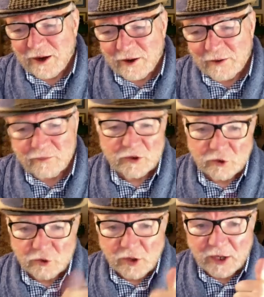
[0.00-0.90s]
Um,
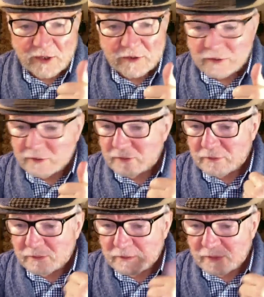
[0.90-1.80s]
so you guys,
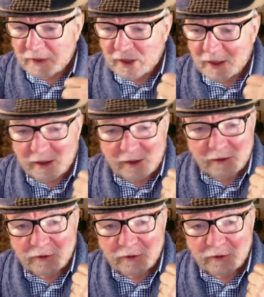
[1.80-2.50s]
uh,